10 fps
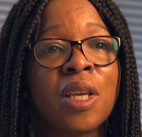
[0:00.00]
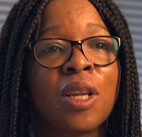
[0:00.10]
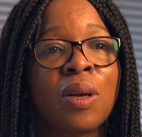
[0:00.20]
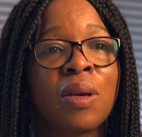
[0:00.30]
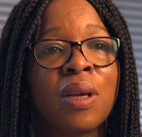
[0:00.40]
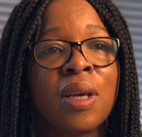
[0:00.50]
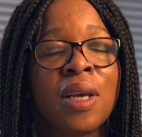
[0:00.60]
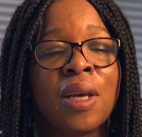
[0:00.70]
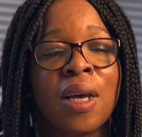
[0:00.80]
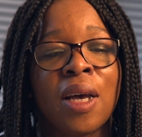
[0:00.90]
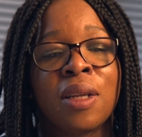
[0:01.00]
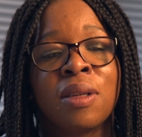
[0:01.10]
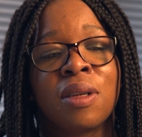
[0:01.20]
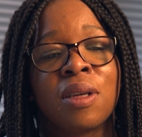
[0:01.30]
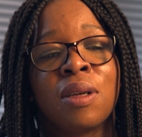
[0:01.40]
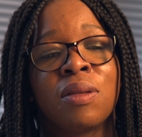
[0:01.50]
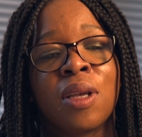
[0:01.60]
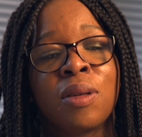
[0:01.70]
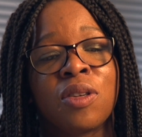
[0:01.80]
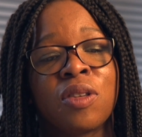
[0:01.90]
you know. And
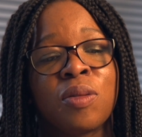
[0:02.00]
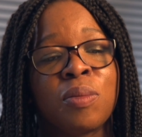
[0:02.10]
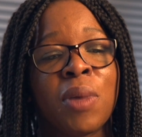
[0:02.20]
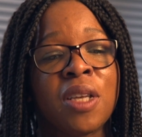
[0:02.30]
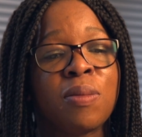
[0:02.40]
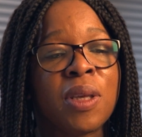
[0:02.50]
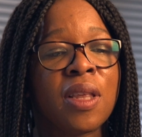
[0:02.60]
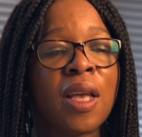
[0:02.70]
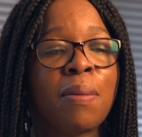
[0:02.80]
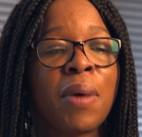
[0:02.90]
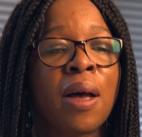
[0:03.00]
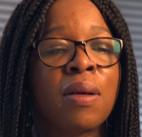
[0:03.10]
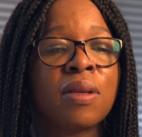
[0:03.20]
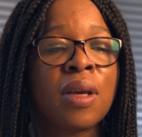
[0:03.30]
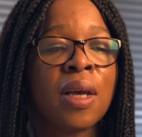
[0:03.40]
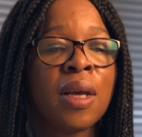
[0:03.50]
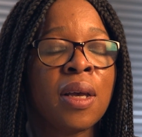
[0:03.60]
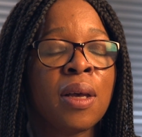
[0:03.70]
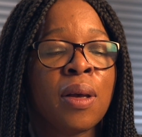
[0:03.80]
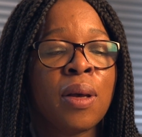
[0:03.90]
it just makes me think about
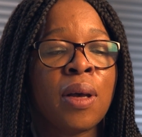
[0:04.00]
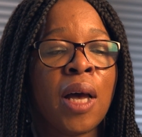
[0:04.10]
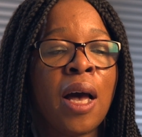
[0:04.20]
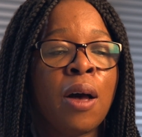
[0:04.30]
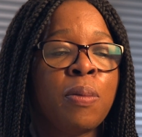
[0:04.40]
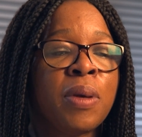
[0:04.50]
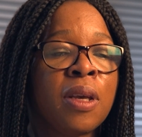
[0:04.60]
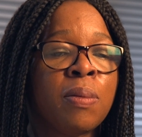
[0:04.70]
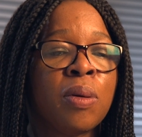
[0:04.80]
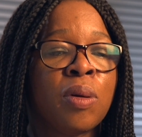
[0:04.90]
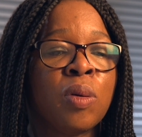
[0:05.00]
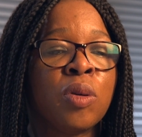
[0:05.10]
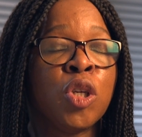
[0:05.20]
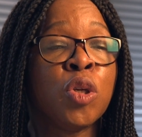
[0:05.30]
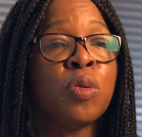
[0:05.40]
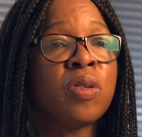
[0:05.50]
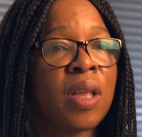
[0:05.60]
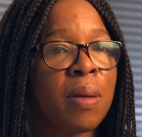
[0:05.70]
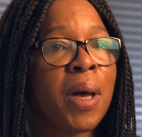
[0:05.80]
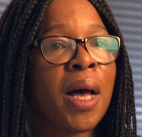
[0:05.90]
how people use
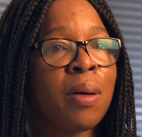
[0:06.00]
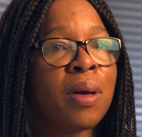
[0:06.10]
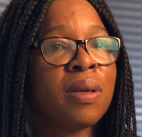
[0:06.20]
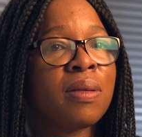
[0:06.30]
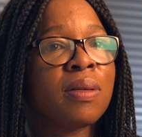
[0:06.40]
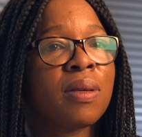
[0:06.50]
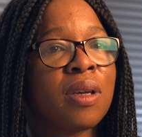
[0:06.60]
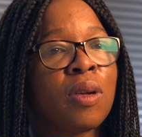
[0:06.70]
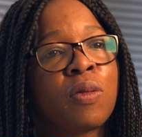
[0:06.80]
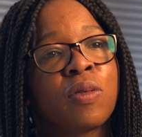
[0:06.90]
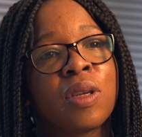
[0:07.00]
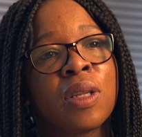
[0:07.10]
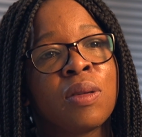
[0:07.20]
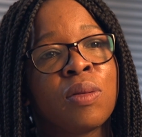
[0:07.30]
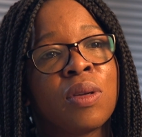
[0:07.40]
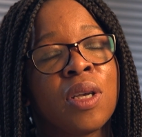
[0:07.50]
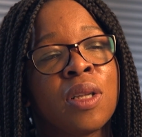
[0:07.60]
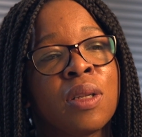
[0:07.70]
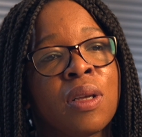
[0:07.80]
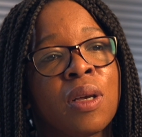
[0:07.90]
their power, and often
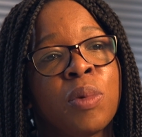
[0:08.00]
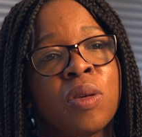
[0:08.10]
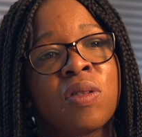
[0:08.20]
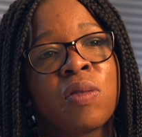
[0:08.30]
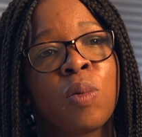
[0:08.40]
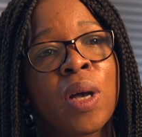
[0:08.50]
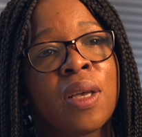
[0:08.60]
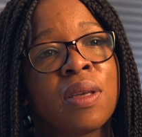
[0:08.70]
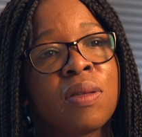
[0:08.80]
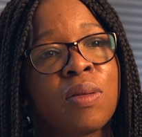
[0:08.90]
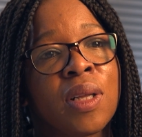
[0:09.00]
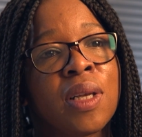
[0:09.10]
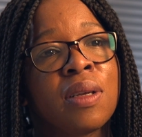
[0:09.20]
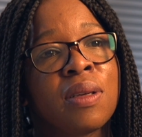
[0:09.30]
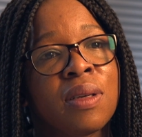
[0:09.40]
in abusive ways, really.